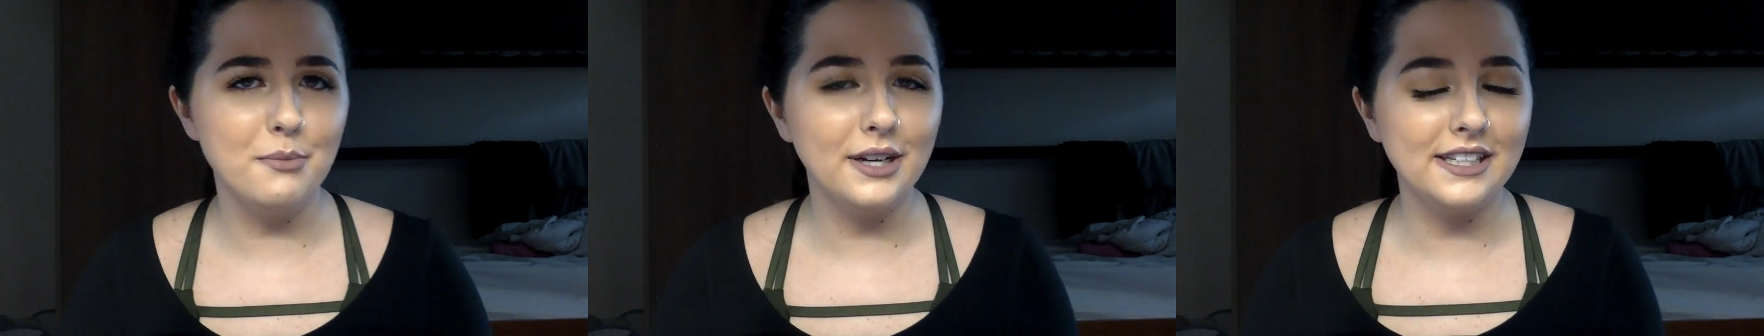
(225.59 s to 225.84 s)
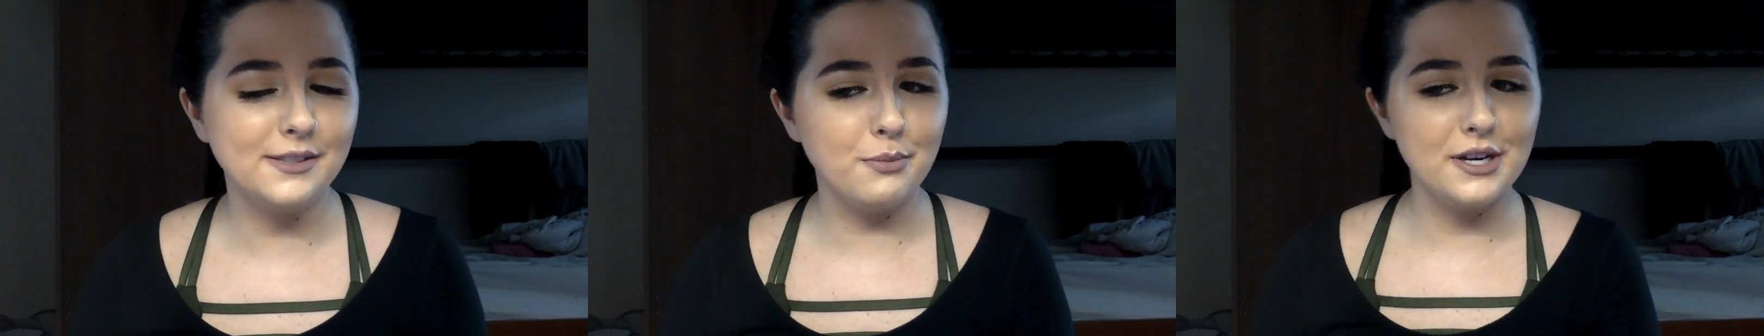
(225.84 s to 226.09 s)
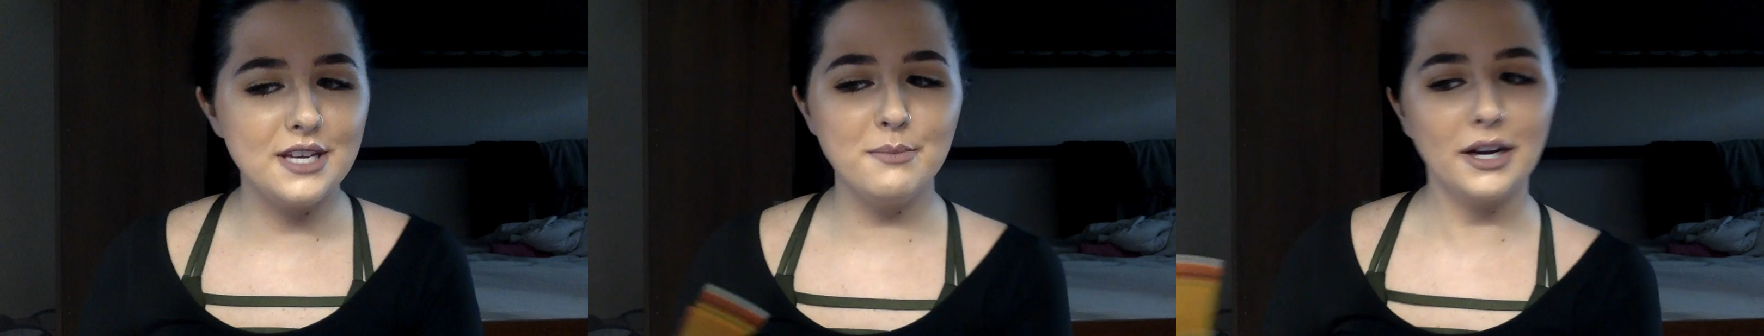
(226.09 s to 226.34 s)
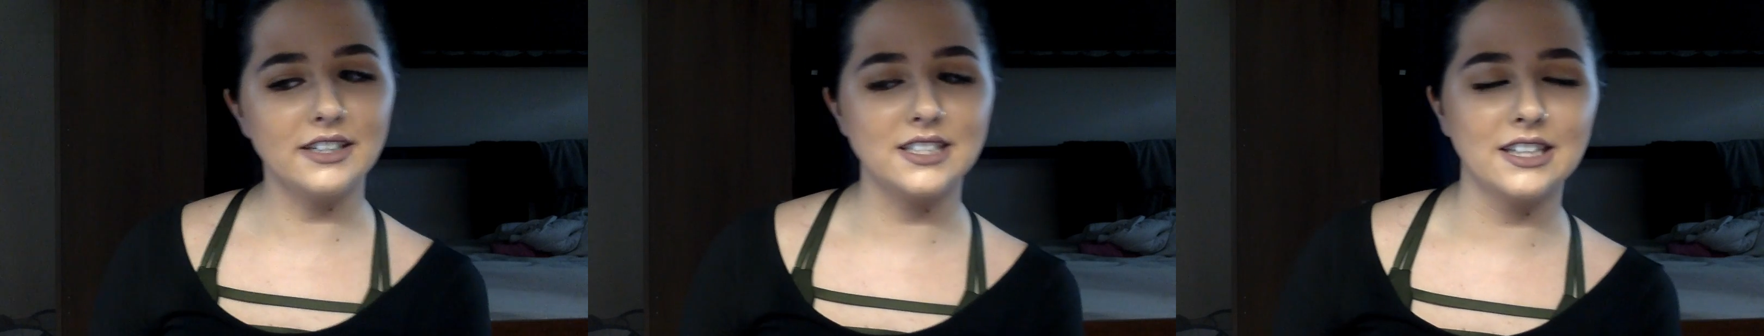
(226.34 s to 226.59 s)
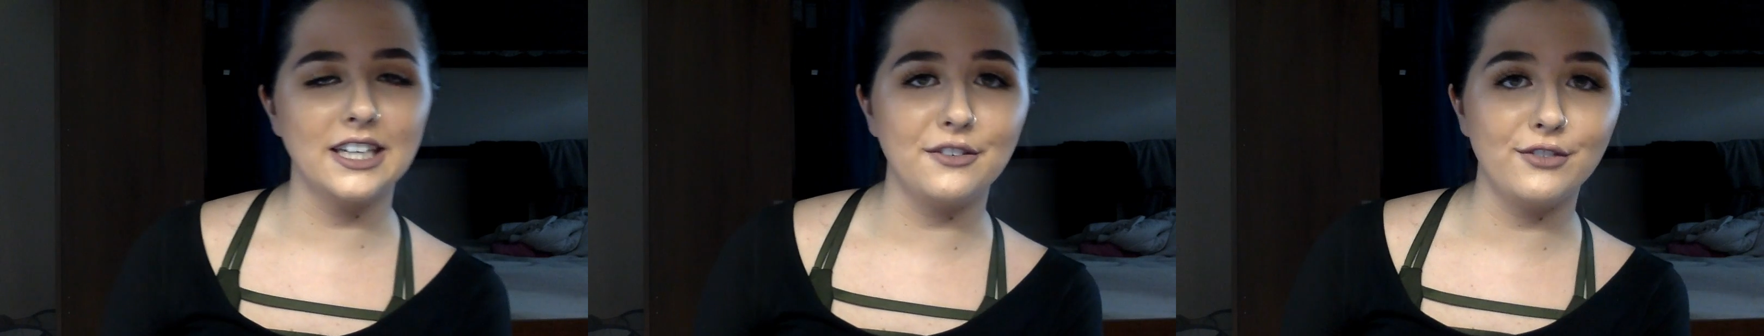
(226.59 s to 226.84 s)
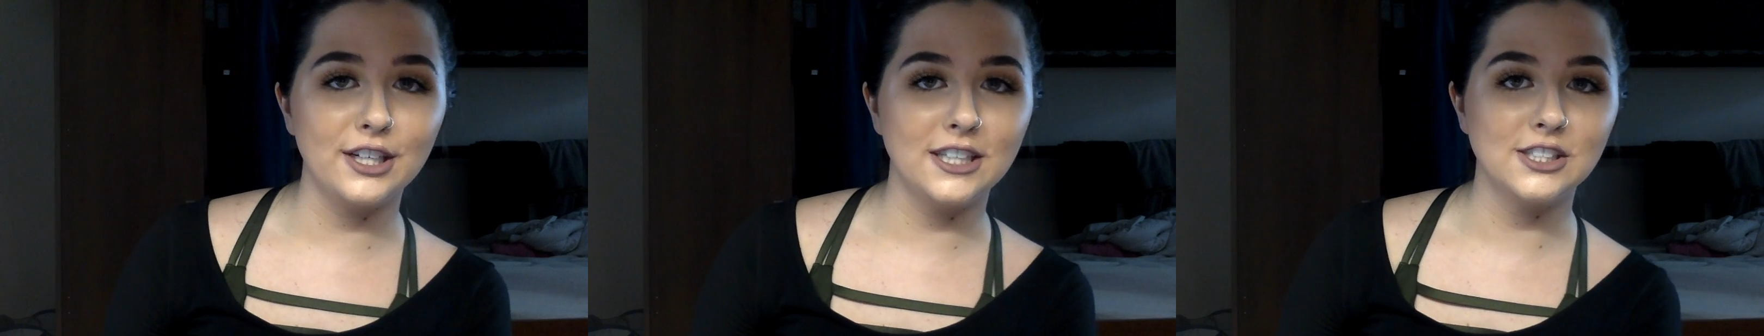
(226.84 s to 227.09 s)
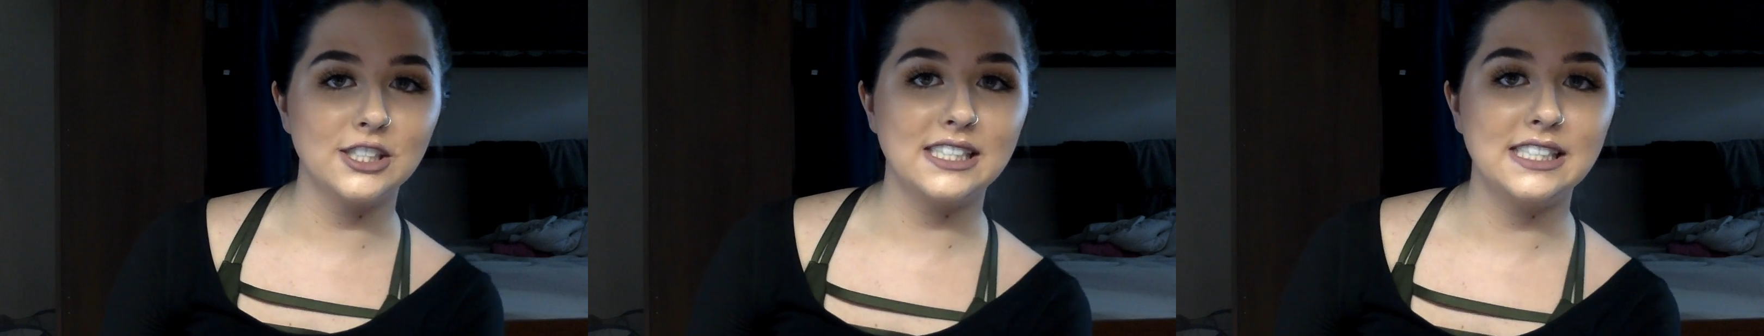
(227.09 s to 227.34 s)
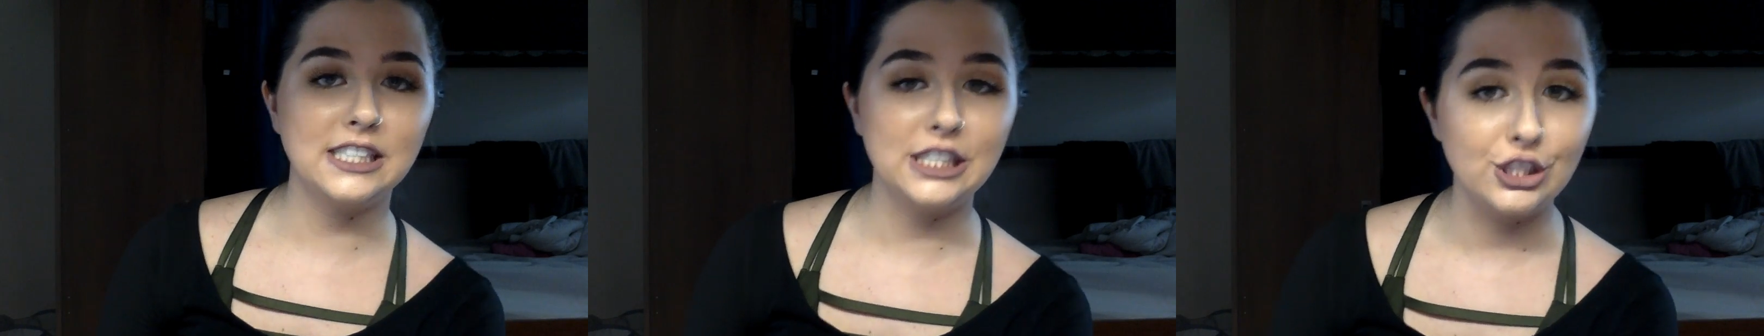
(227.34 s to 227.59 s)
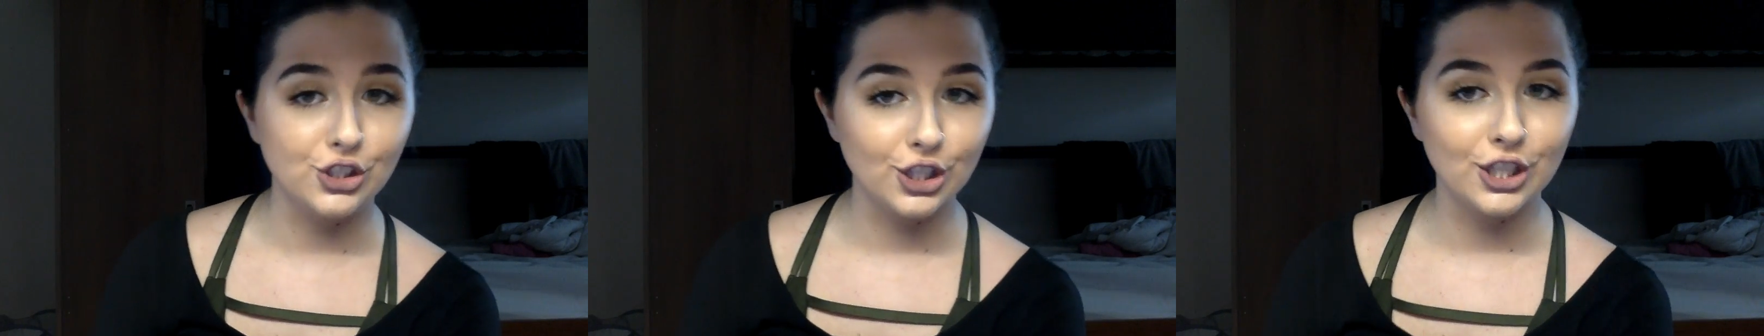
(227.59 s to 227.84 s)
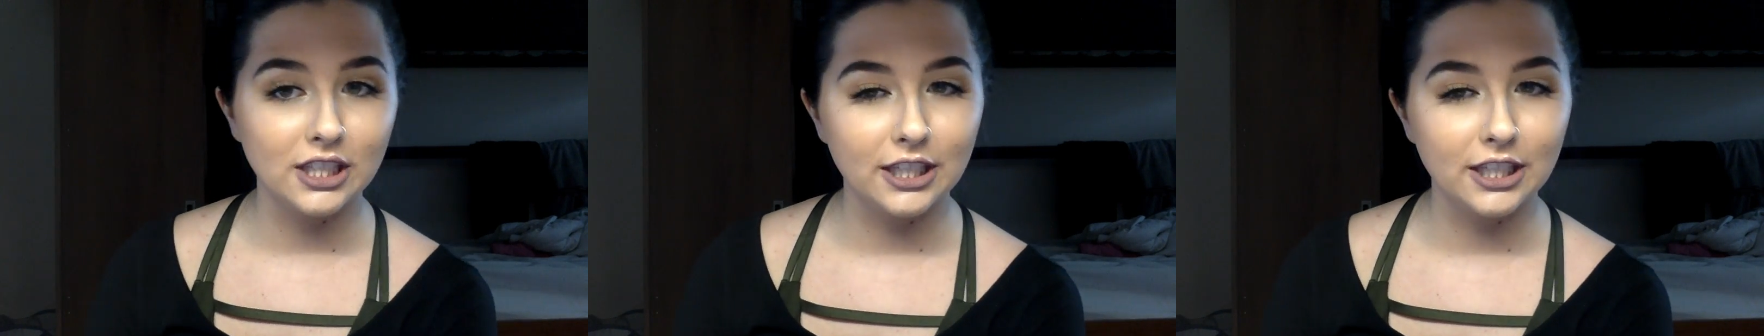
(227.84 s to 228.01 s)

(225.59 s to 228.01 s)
but it's pretty embarrassing, like for your teacher.